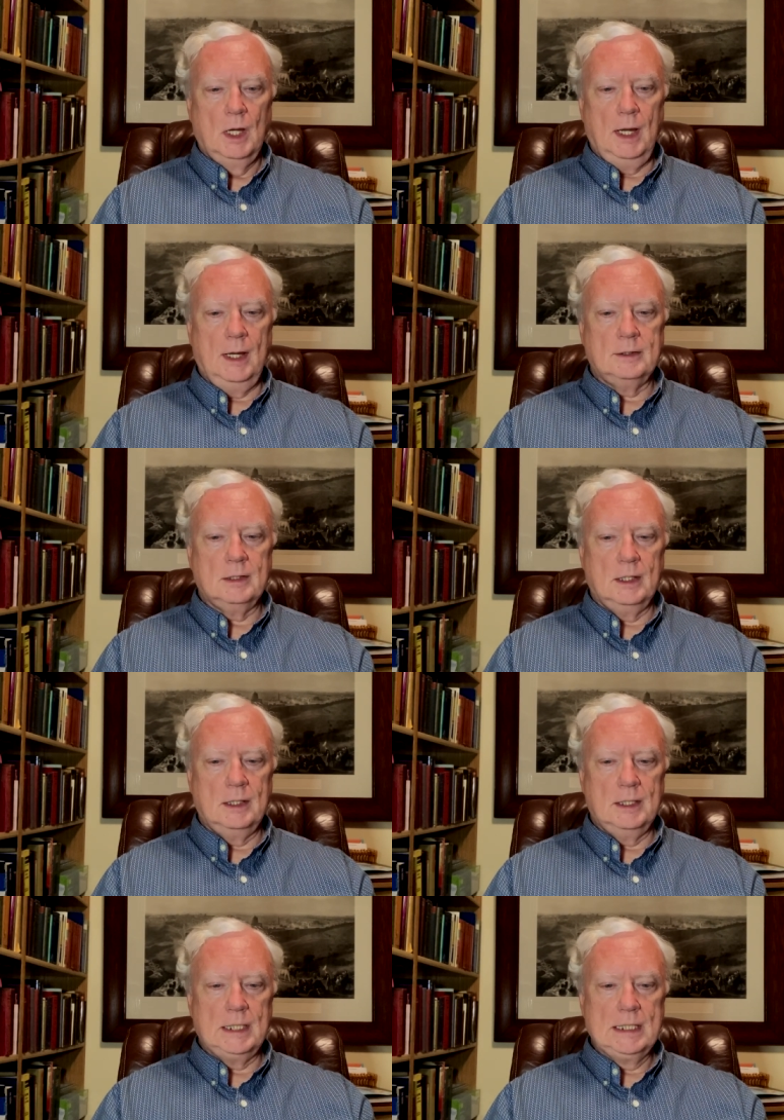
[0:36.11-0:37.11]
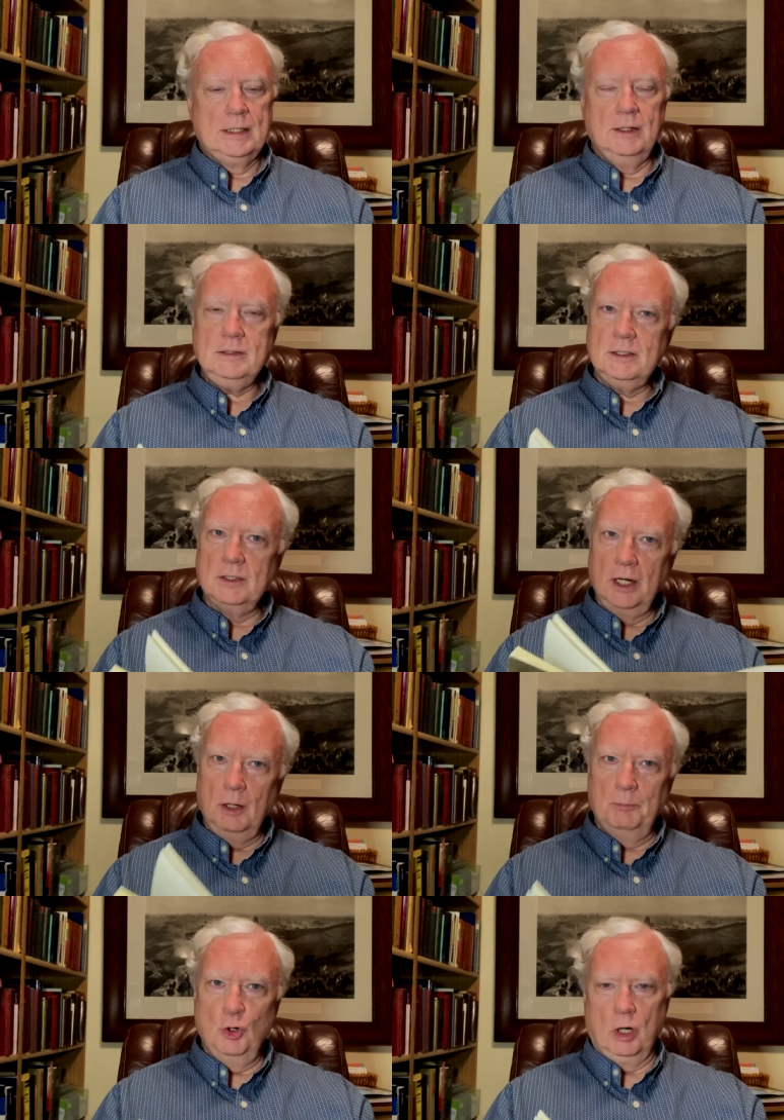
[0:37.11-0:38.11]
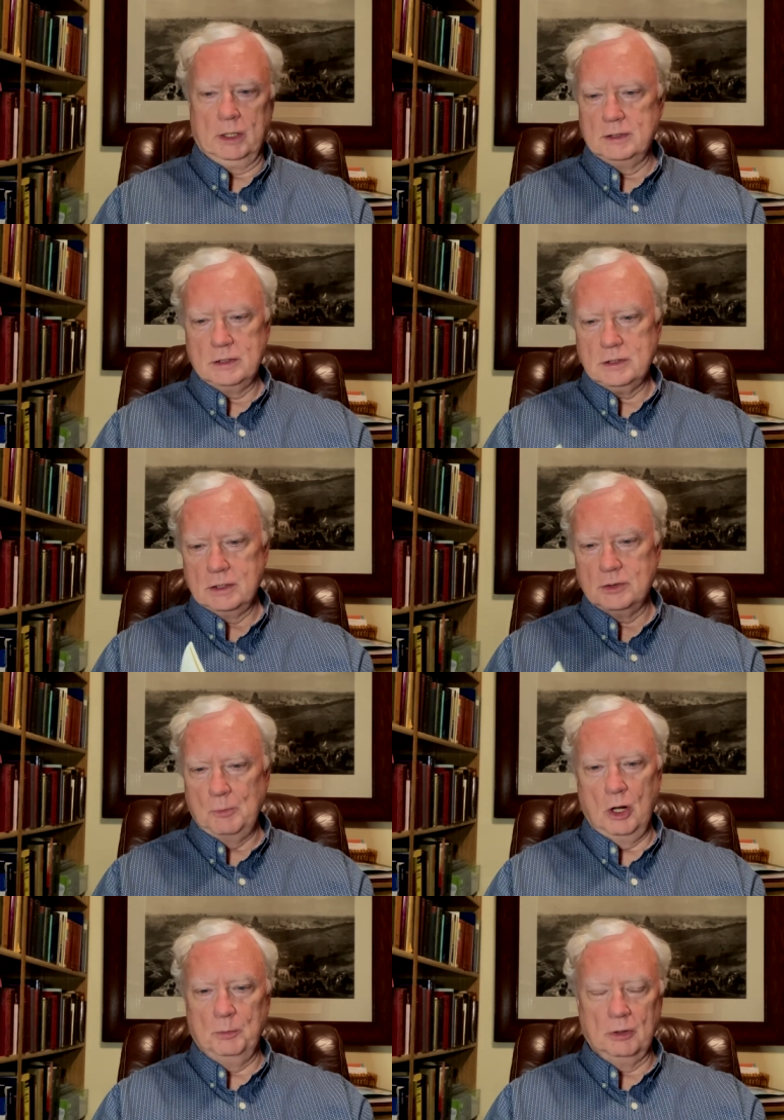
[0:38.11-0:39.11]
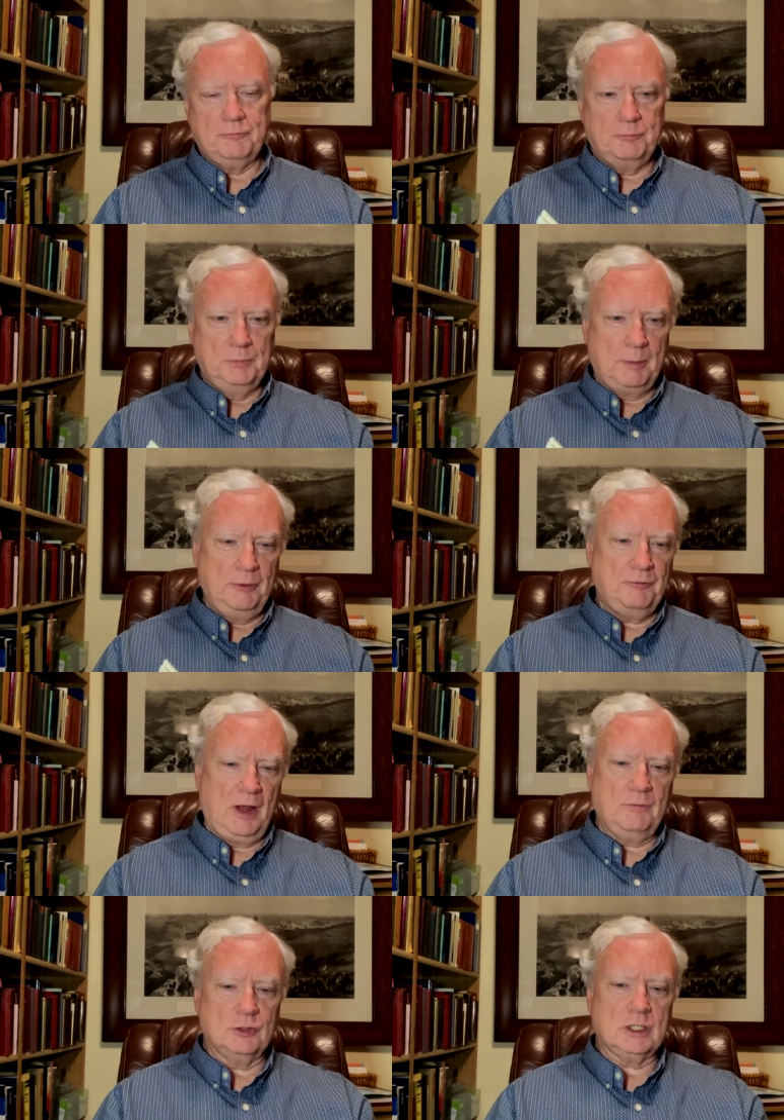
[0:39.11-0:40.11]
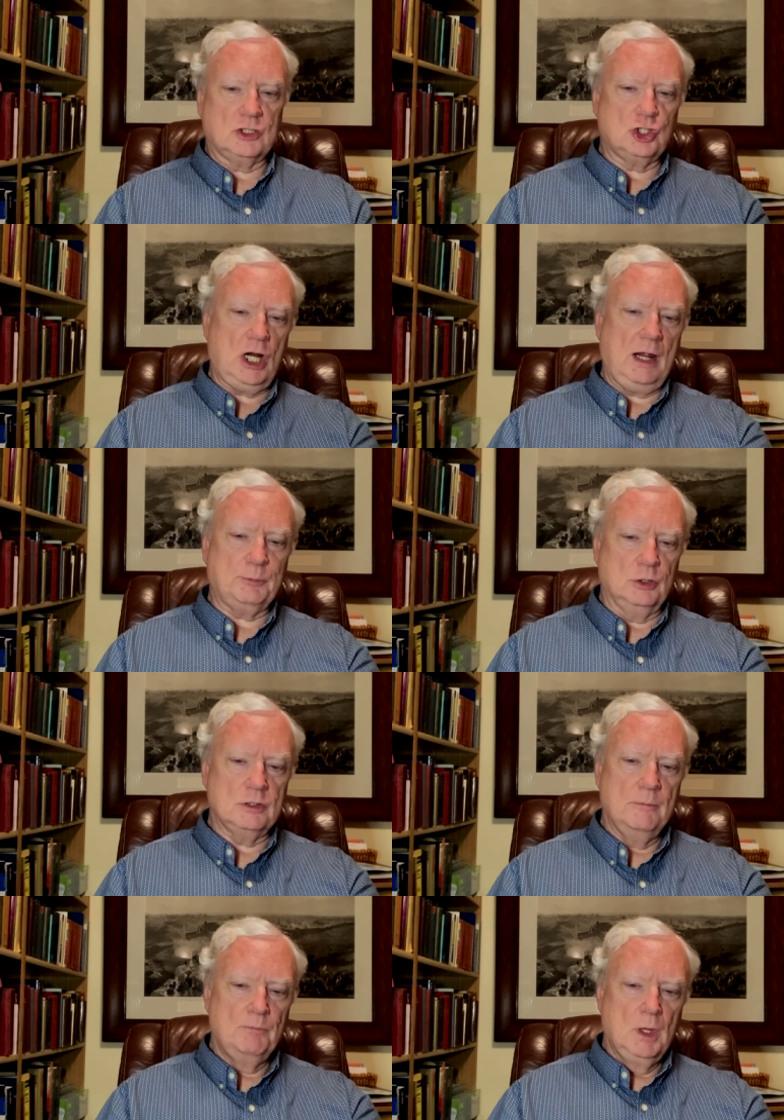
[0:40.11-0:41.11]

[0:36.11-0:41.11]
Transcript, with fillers: And uh, this little book, it's just a small book, maybe five or six chapters,